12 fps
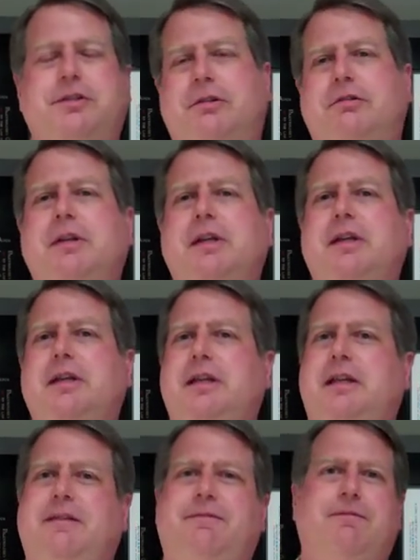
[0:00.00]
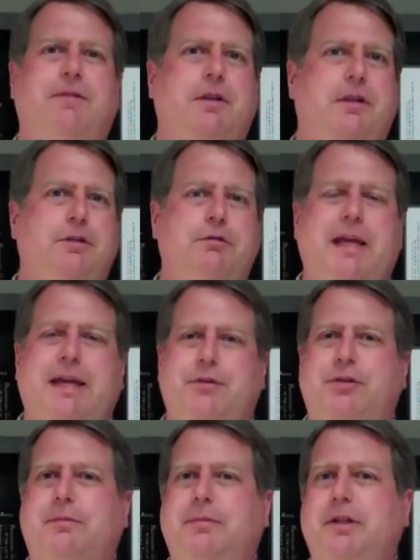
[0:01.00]
So if you have
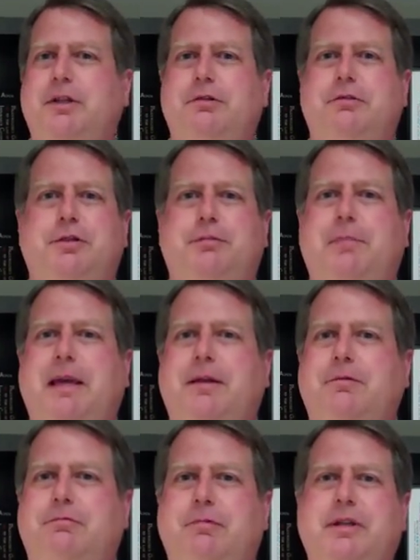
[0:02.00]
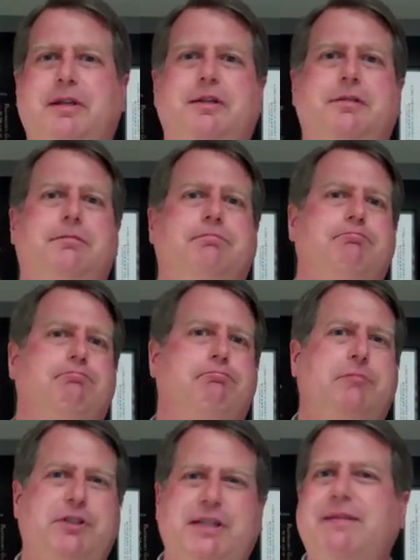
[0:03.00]
somebody who has been with
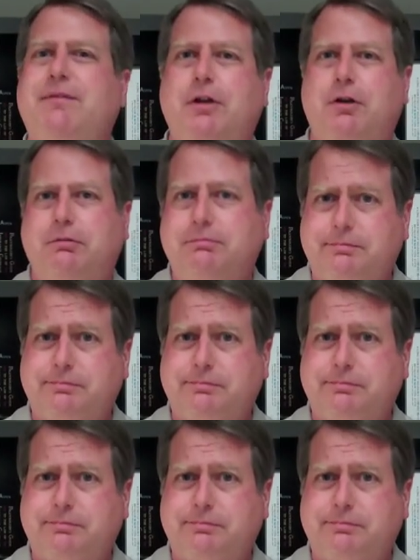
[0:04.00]
Safeco